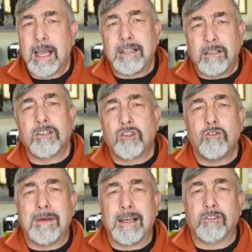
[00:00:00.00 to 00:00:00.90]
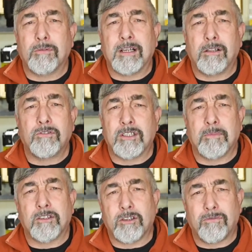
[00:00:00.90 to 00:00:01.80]
and then I zoom out to include some
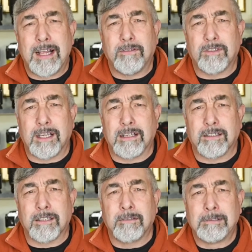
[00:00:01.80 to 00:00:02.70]
of the surroundings.